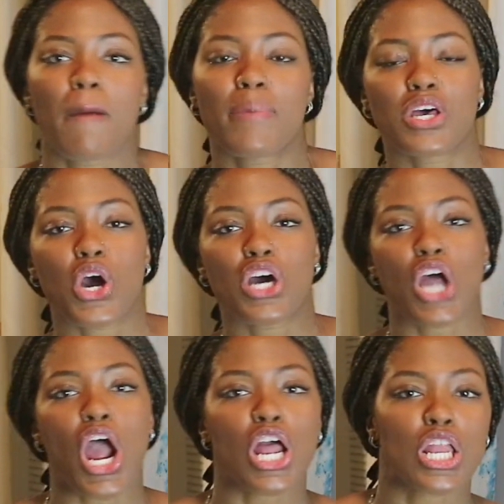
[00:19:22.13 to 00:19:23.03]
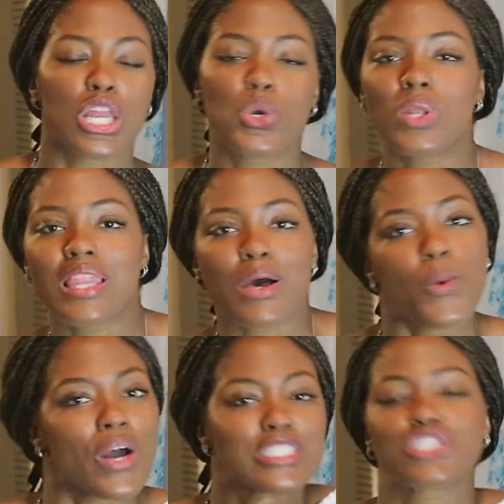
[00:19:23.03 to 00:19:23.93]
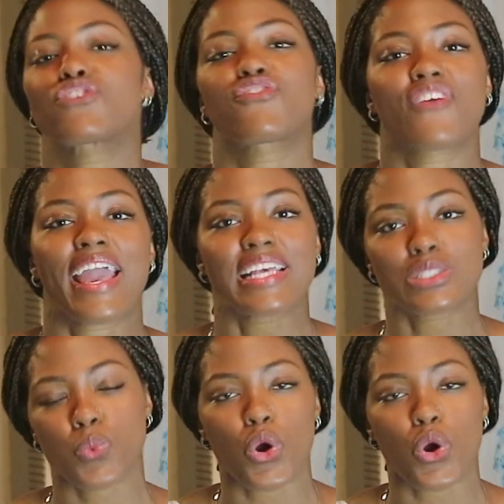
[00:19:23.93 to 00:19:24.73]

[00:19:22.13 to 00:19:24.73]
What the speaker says: put on our Lula what's-her-face